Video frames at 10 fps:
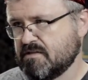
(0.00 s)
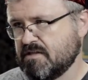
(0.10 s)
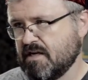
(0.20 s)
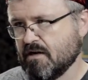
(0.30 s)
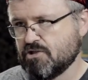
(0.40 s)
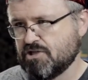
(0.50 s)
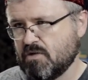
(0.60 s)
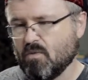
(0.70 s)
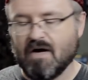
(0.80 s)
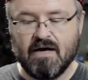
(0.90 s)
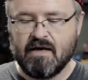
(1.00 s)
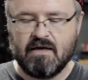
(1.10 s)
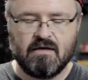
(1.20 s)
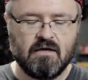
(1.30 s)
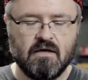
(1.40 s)

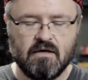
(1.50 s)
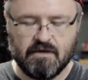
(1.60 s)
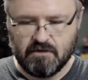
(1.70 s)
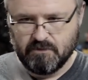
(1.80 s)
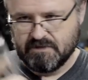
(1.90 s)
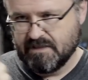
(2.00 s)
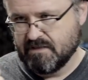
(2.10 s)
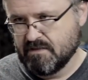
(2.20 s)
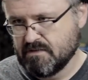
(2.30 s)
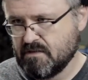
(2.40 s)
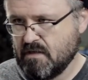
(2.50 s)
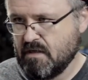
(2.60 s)
DRGY. I don't know what that is.